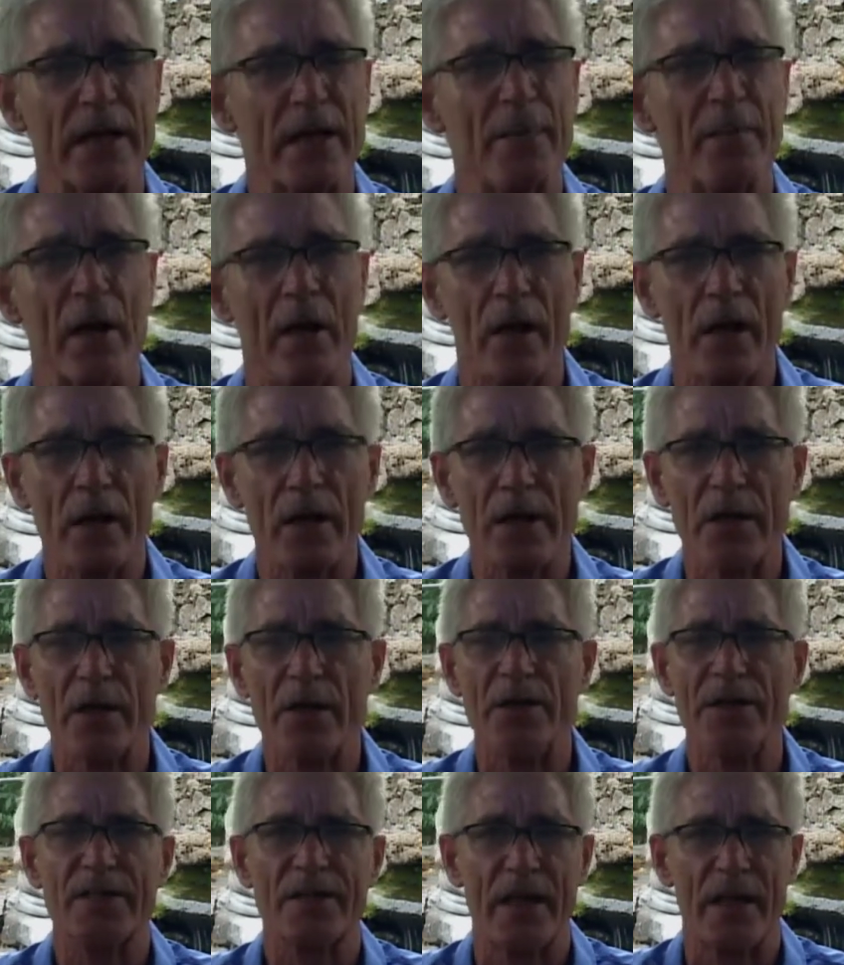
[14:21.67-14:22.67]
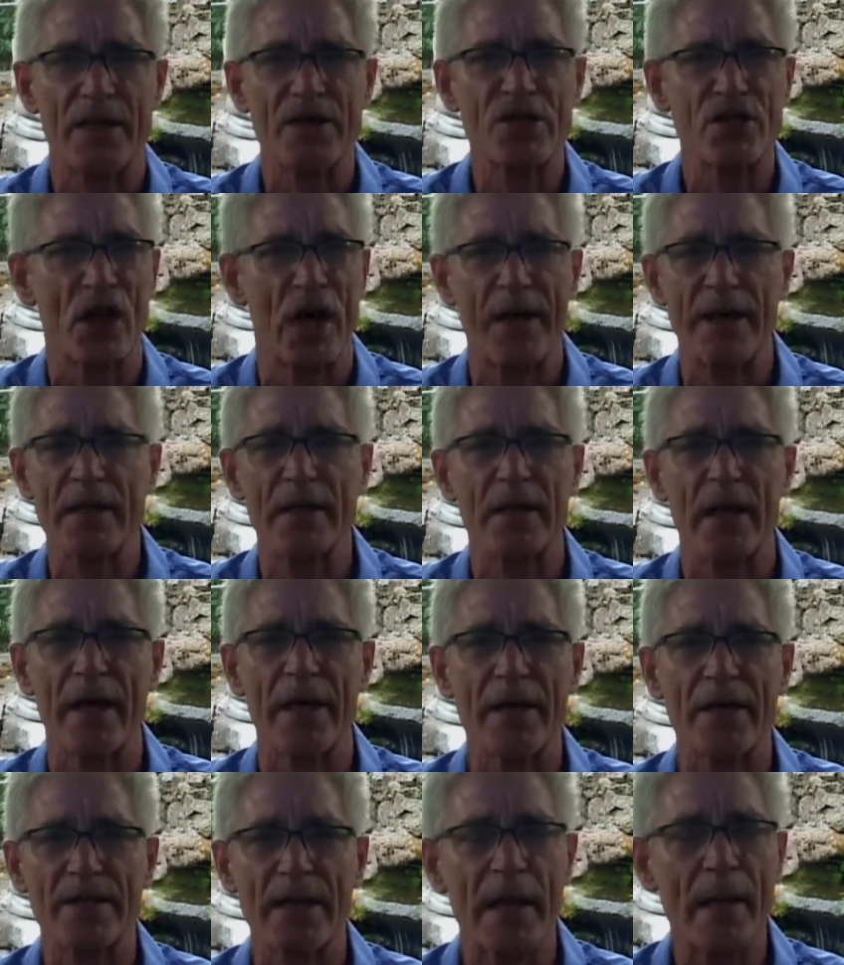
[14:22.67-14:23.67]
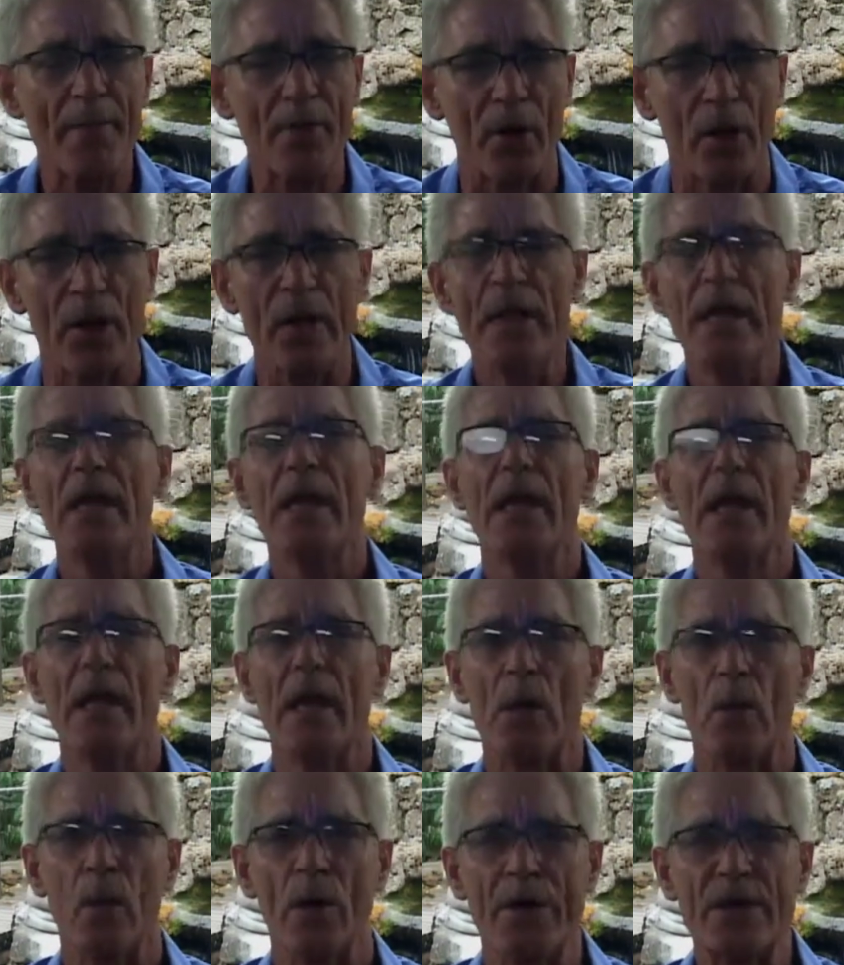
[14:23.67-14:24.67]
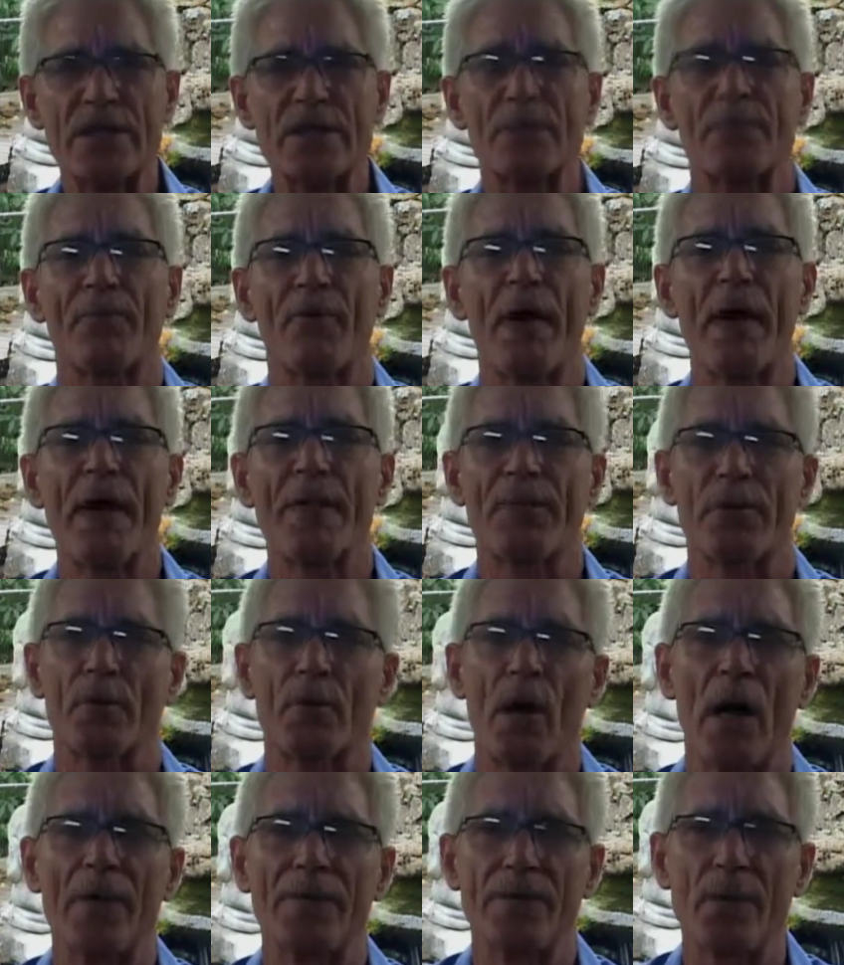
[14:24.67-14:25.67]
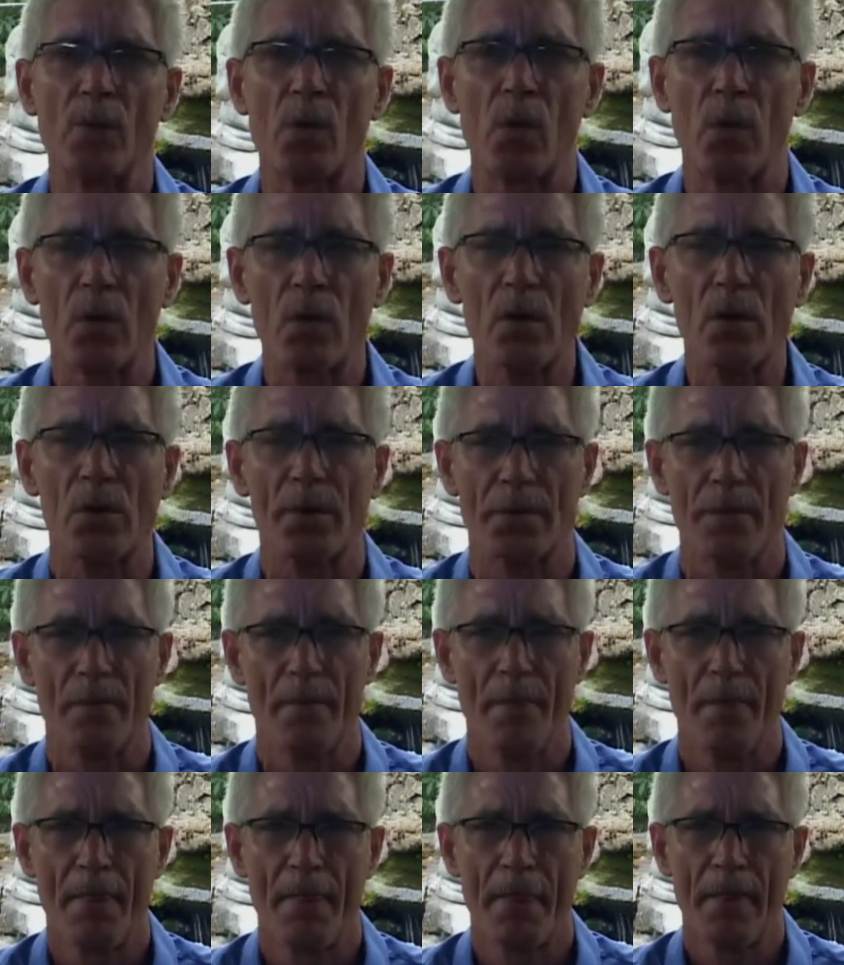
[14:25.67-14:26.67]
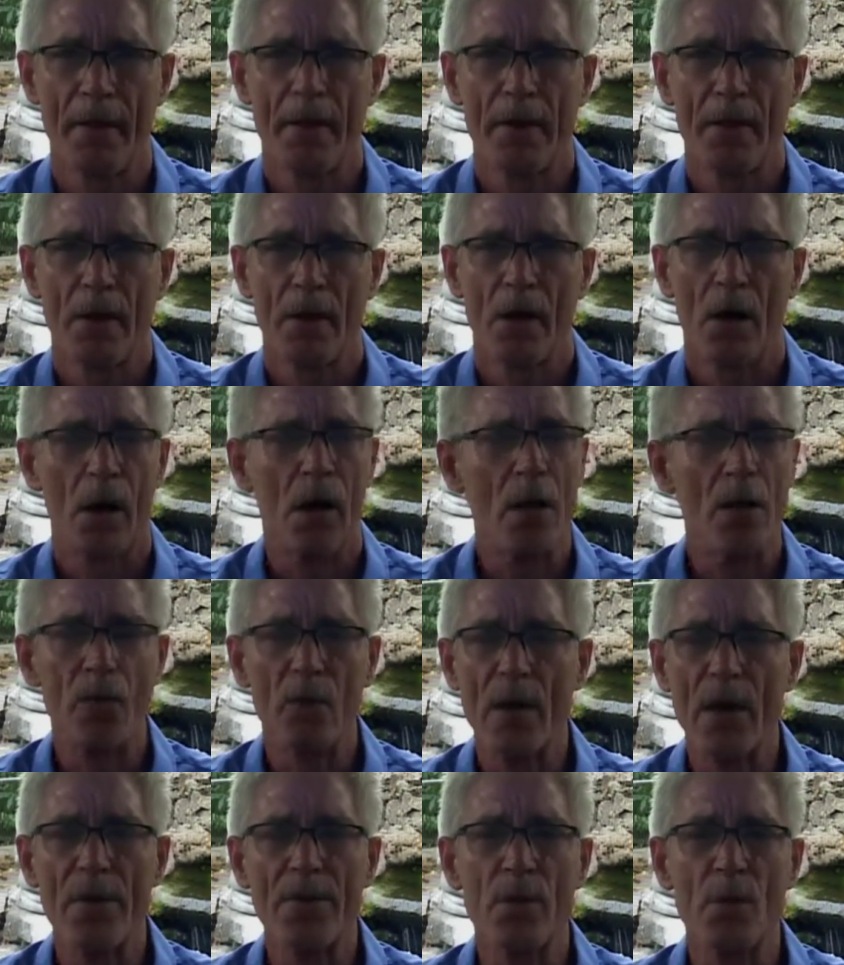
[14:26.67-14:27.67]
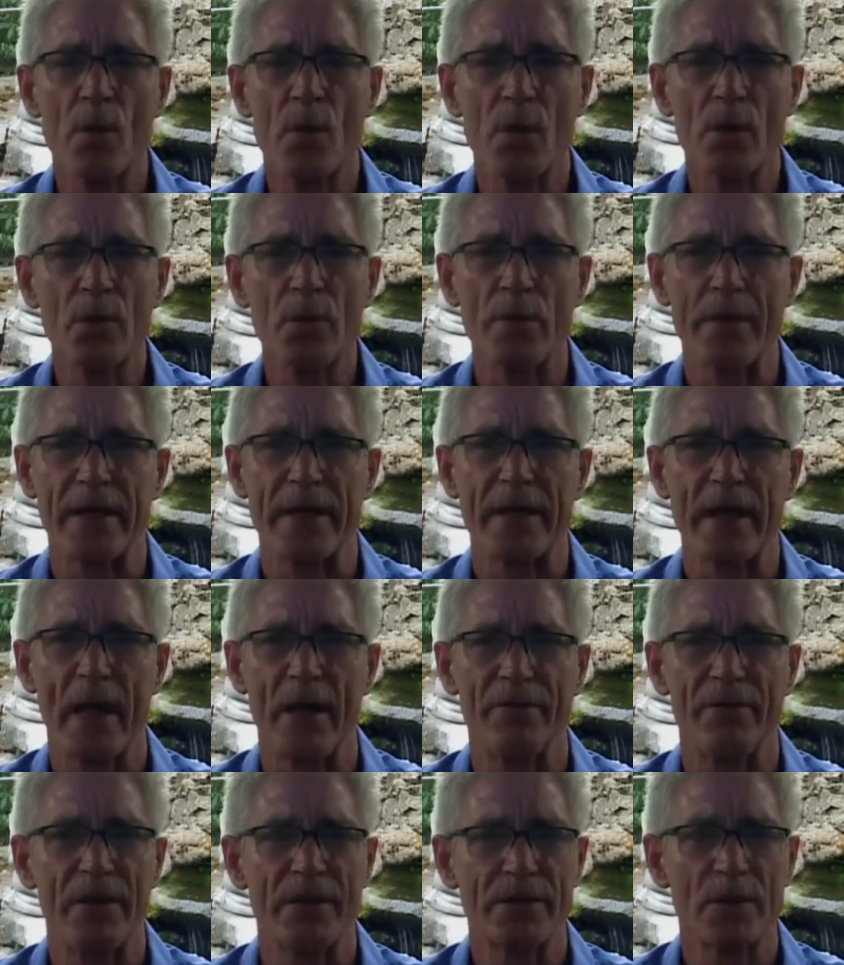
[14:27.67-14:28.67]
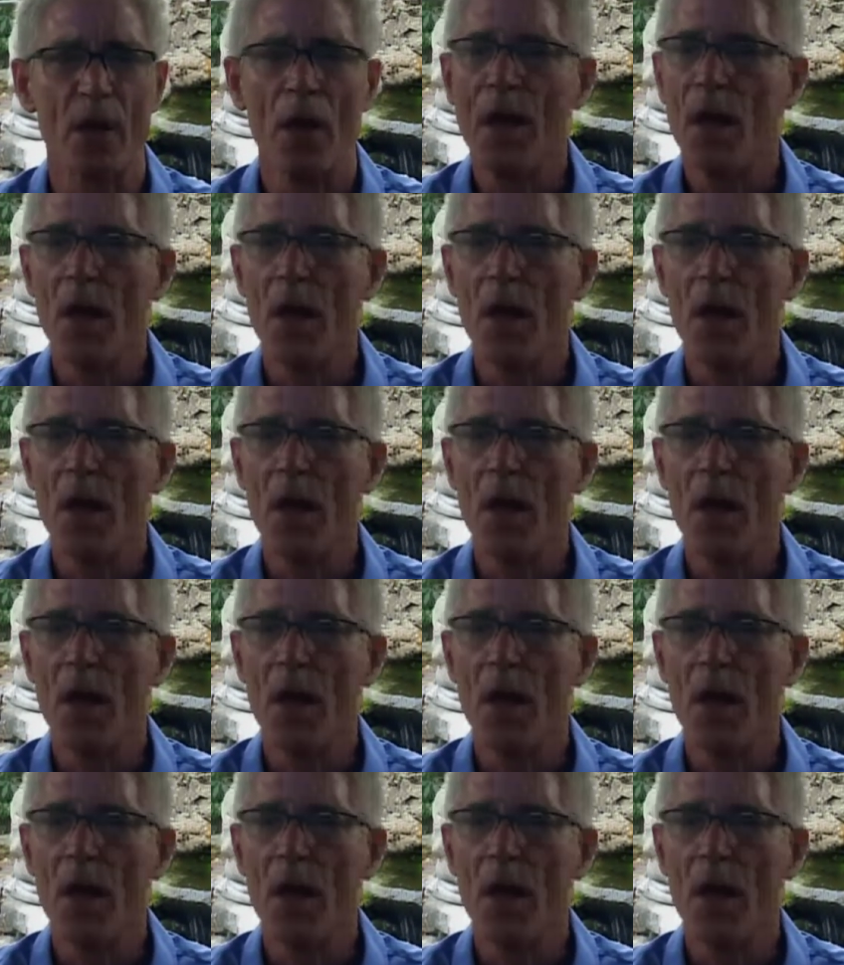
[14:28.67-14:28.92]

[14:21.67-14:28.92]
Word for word: And America could have set a shining light example. It would have spread throughout the world. All around the world, we could have this.